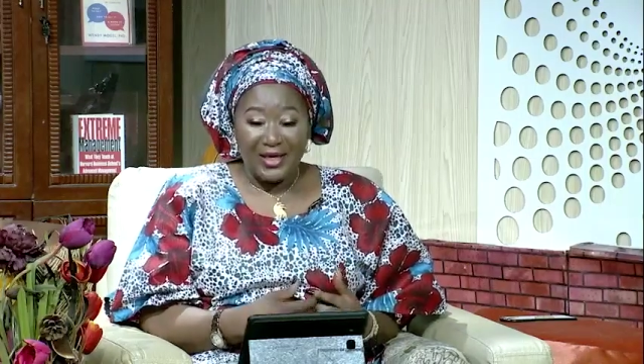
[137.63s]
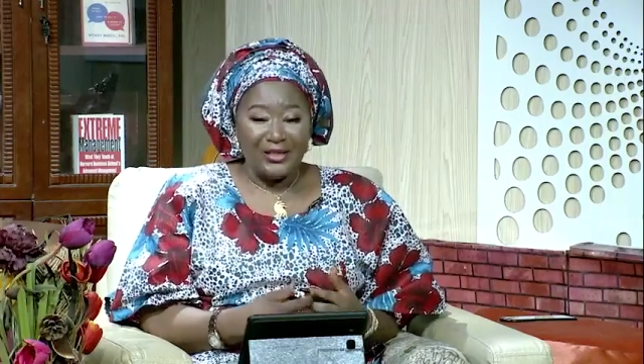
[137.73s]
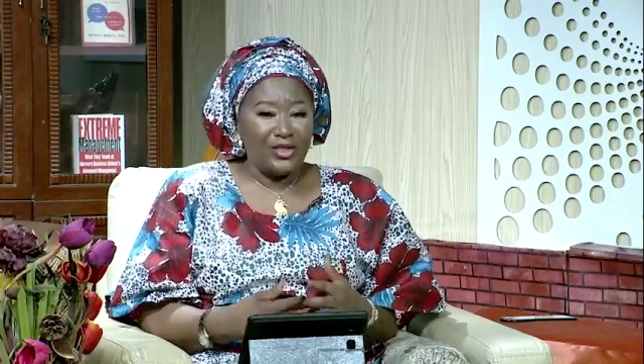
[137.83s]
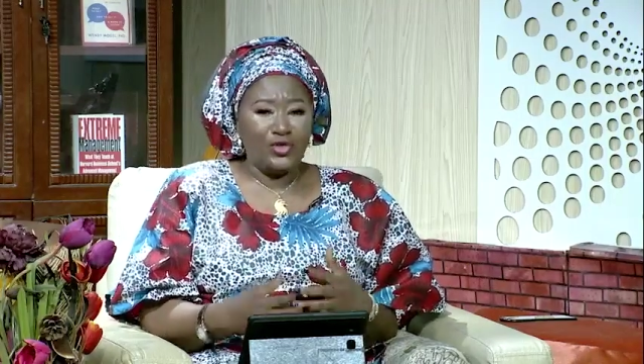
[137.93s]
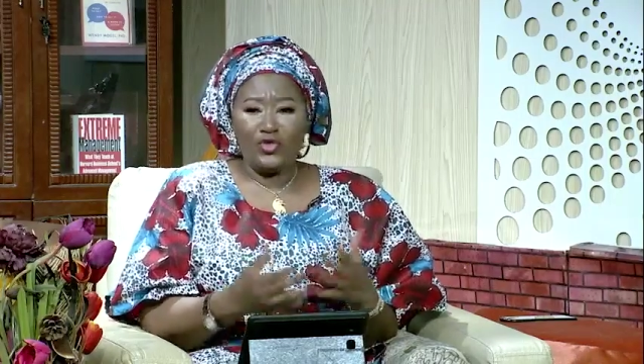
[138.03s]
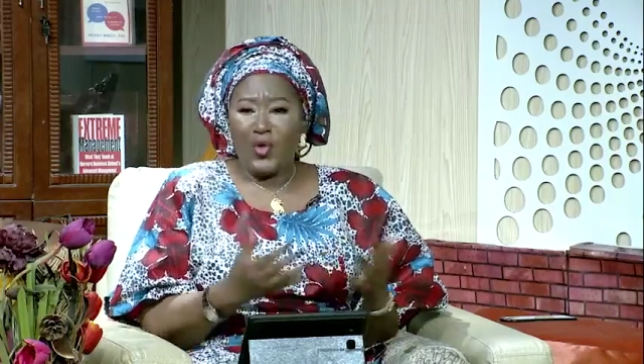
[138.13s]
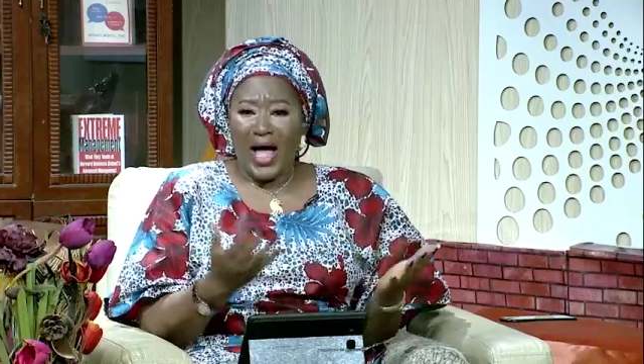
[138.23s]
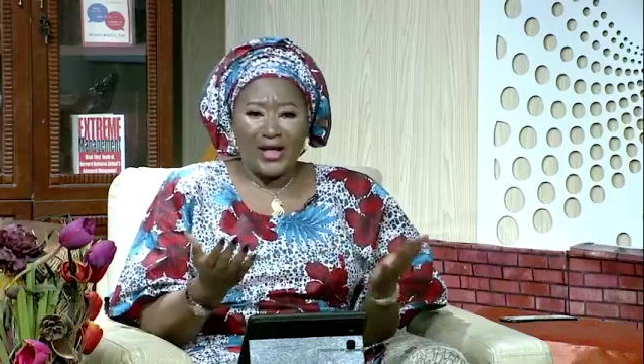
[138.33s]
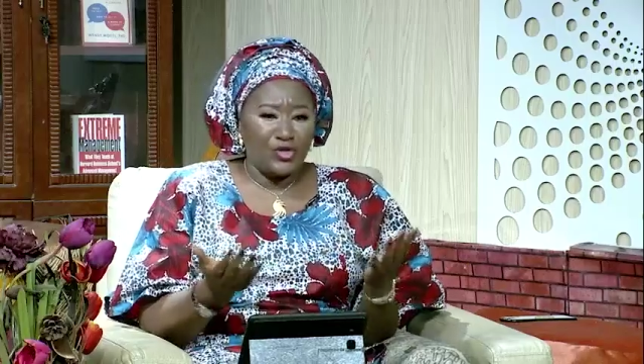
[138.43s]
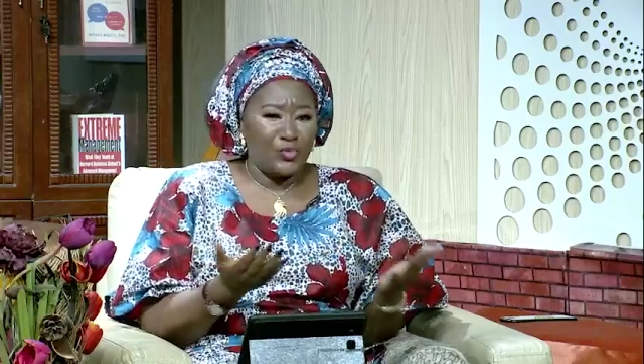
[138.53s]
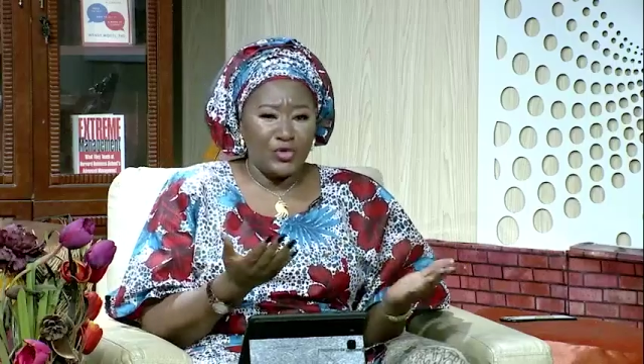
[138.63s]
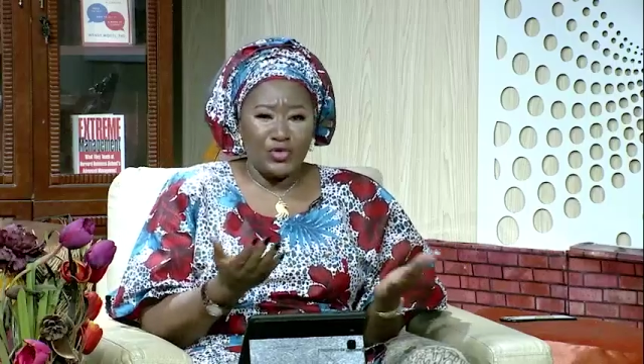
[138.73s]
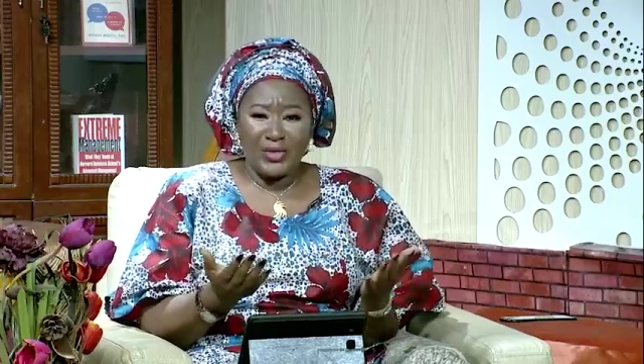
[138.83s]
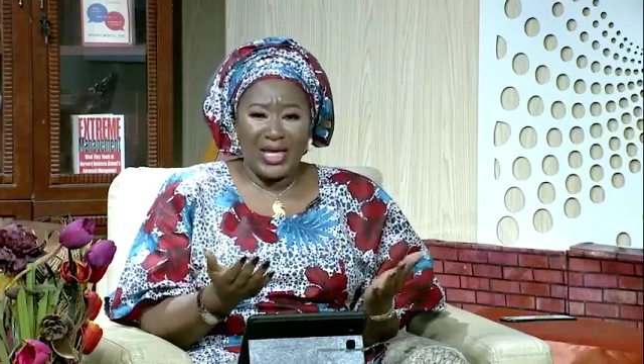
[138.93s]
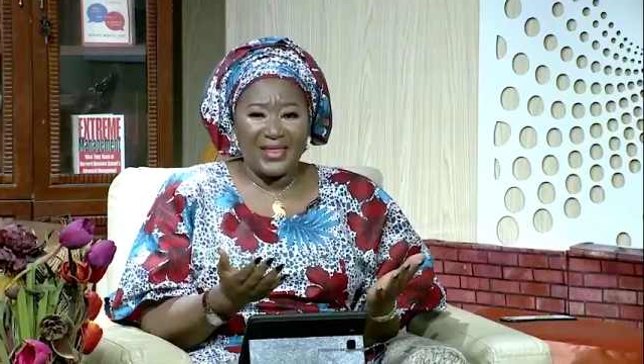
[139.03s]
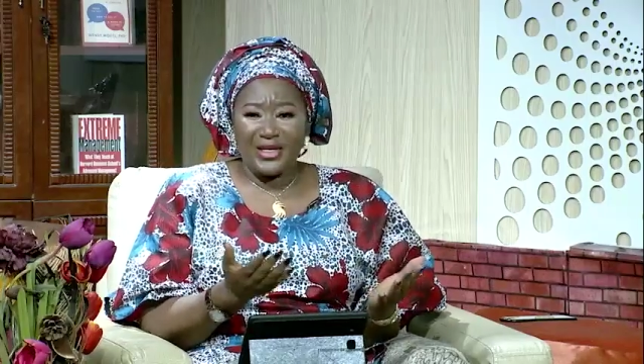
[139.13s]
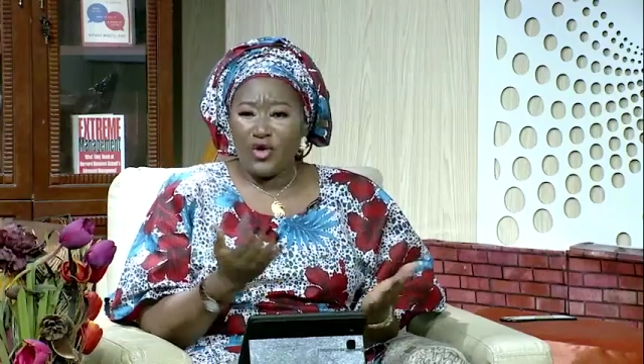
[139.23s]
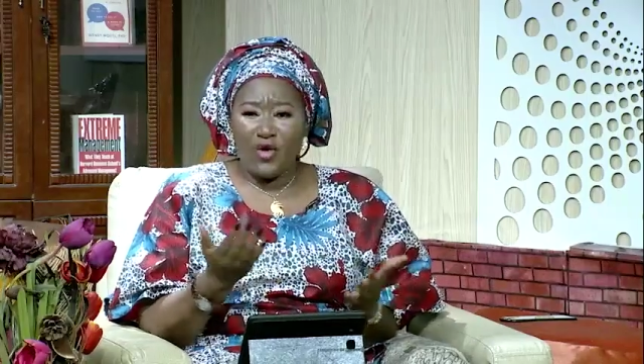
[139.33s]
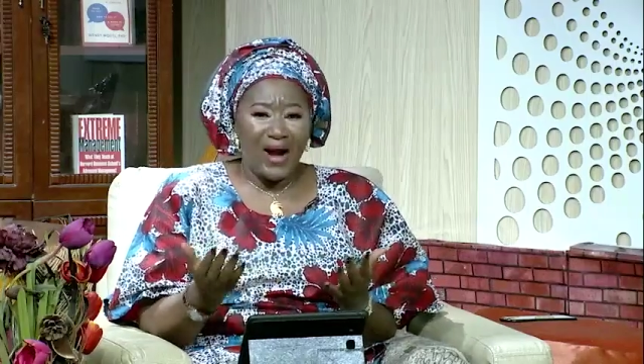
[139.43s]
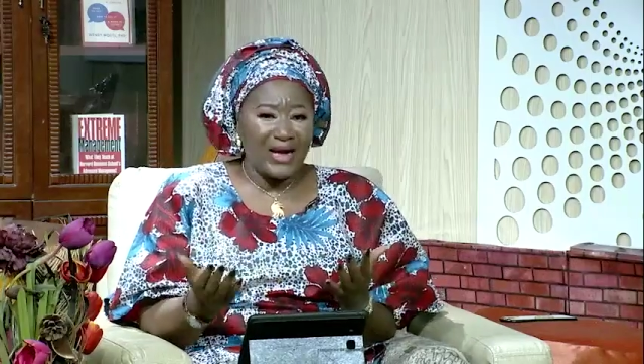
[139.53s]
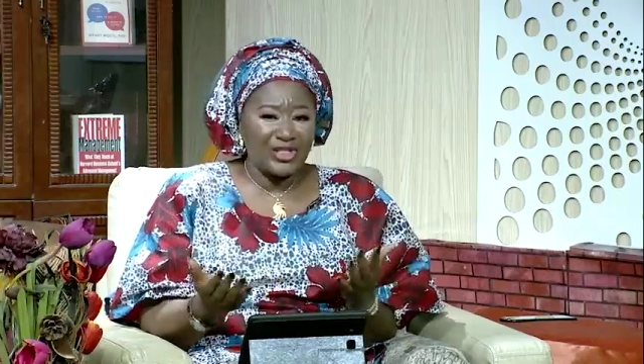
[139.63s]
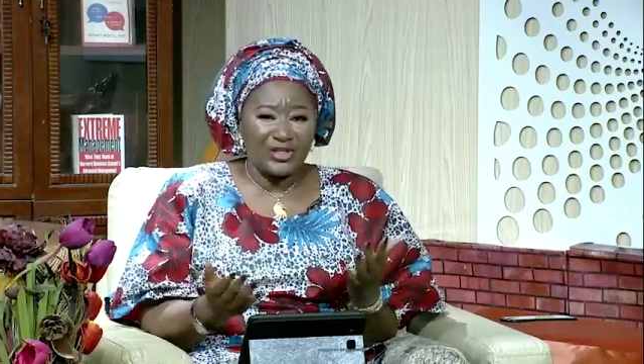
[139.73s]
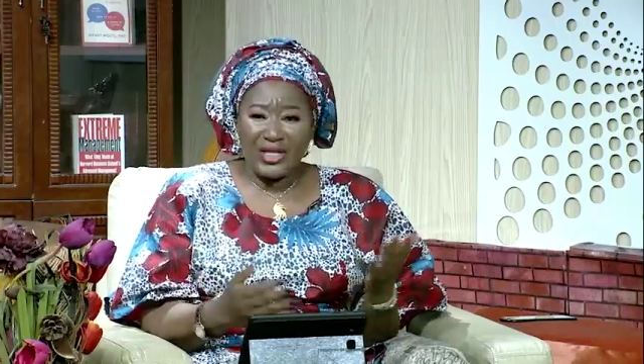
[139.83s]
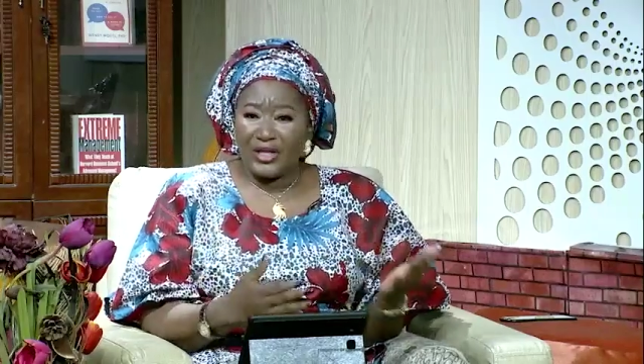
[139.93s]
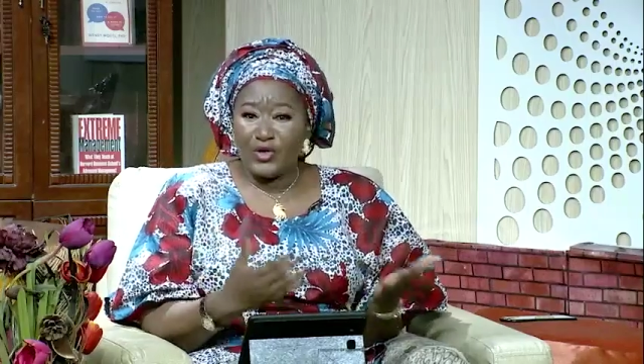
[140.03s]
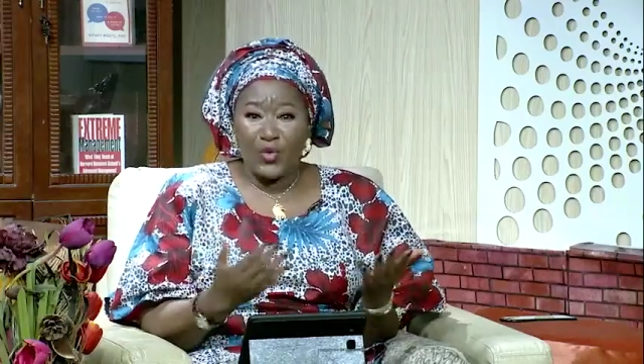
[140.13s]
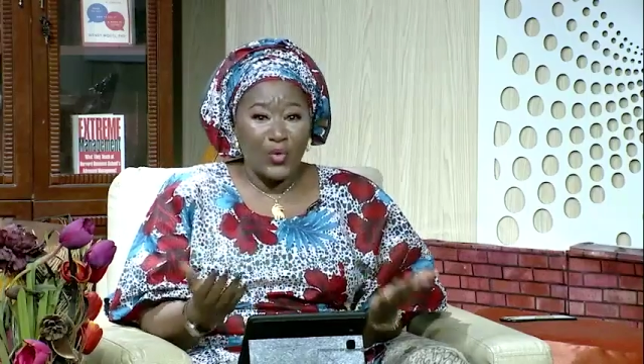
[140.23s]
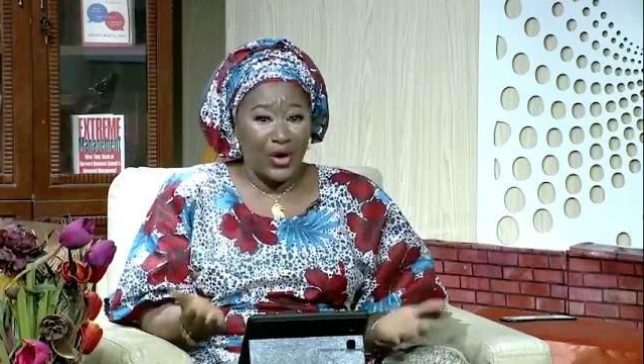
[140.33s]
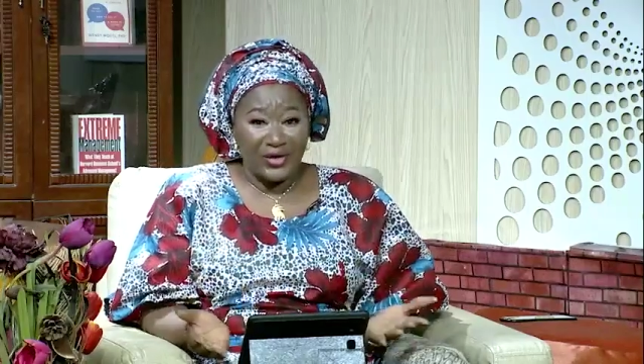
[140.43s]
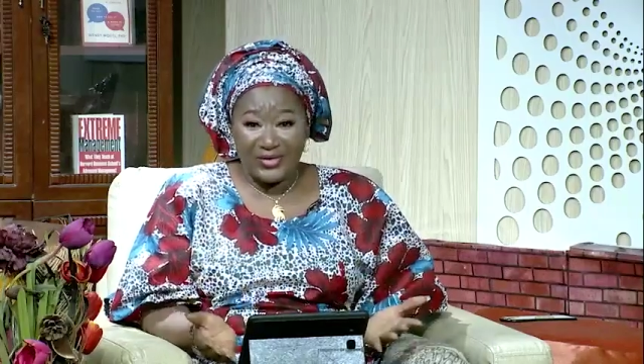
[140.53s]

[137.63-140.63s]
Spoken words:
They don't know how to put together your action and your words.